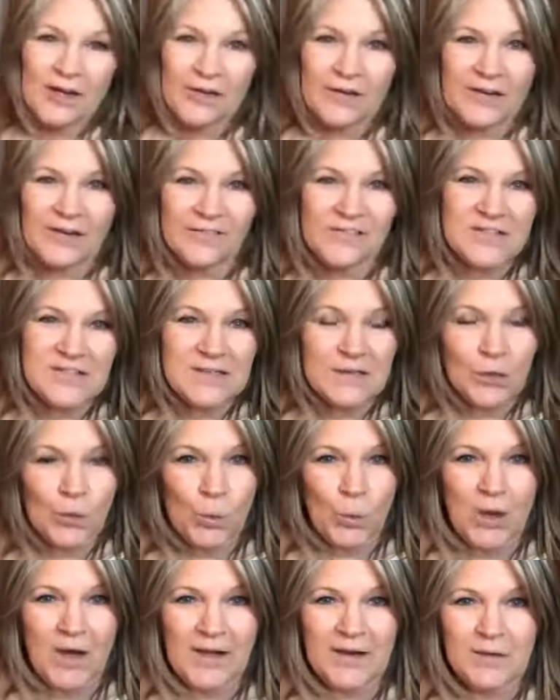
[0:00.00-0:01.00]
on every single
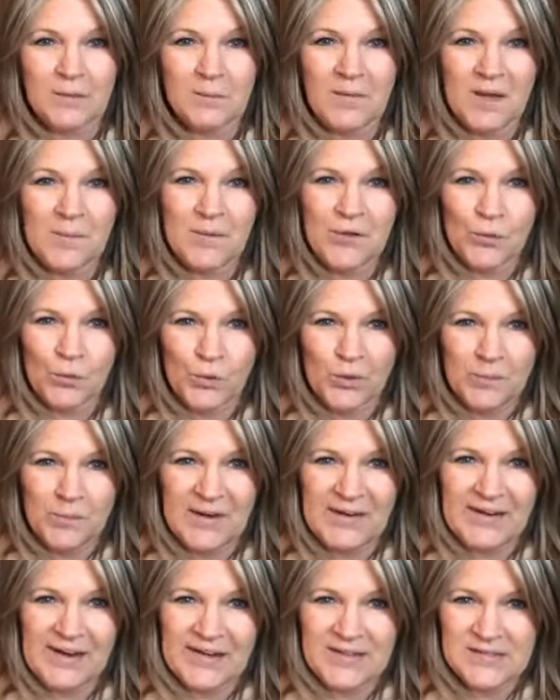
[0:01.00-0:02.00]
one, and maybe it would
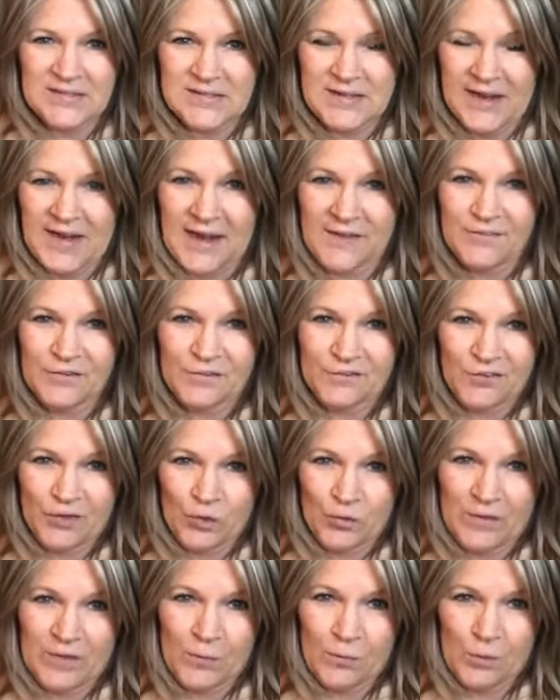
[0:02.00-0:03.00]
be nice to have a
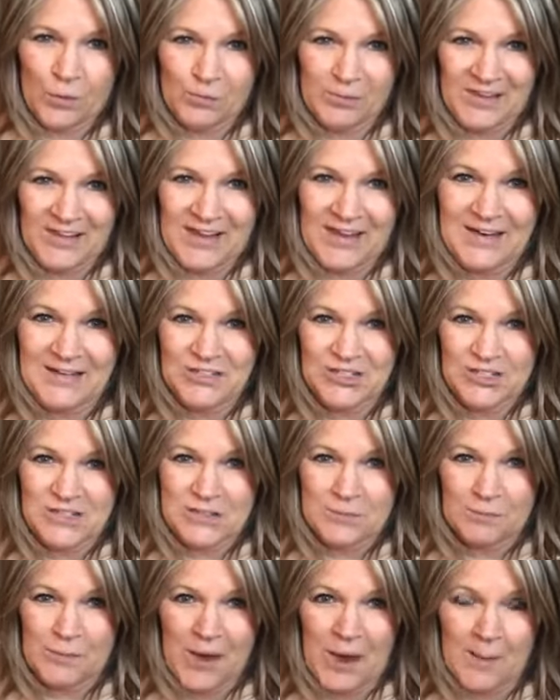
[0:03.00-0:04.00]
few that were plain just
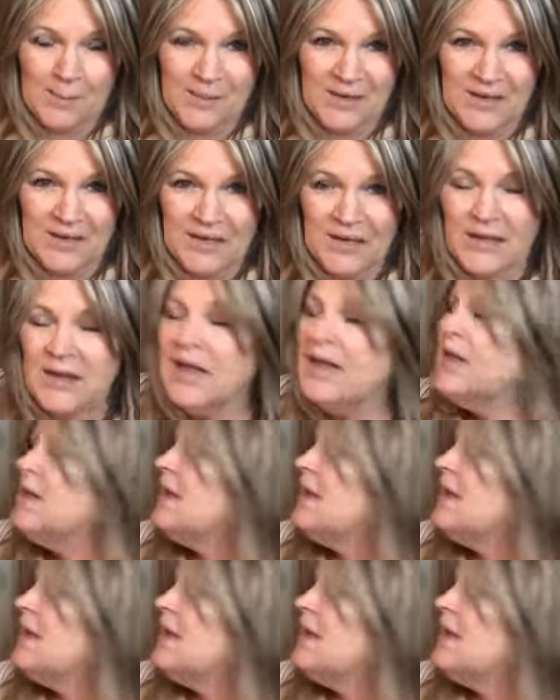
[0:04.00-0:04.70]
to pop in.